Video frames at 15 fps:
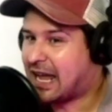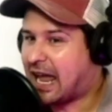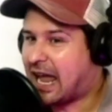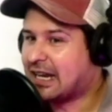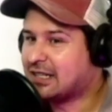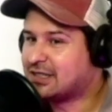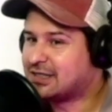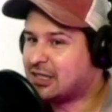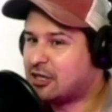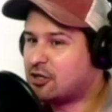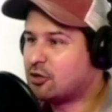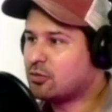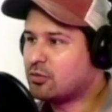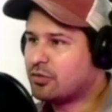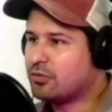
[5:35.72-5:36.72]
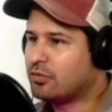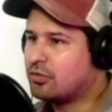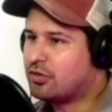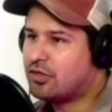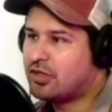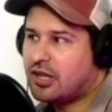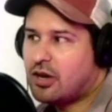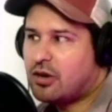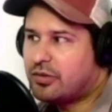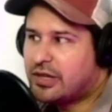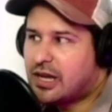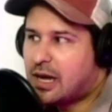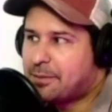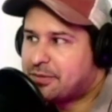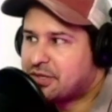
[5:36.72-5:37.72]
And so the
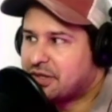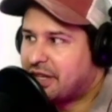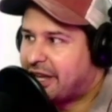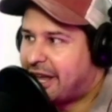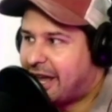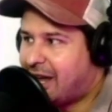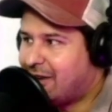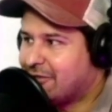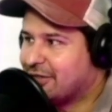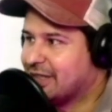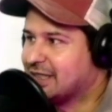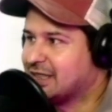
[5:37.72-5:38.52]
only option they have is